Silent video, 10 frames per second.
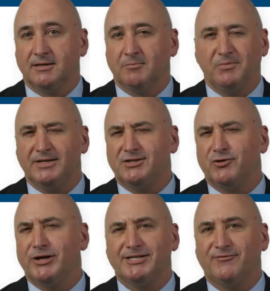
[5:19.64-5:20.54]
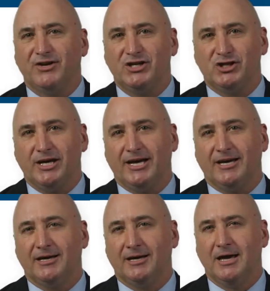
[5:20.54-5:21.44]
But the story doesn't finish there.
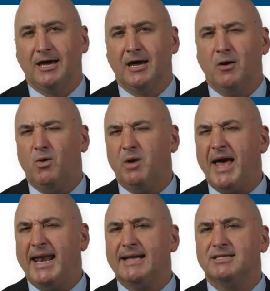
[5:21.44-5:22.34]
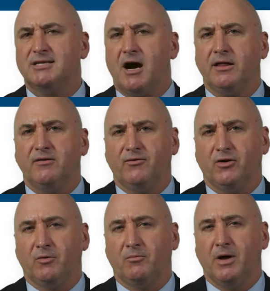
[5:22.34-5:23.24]
What about outside of the
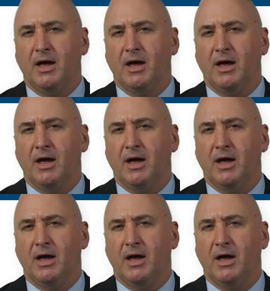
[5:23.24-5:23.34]
firm?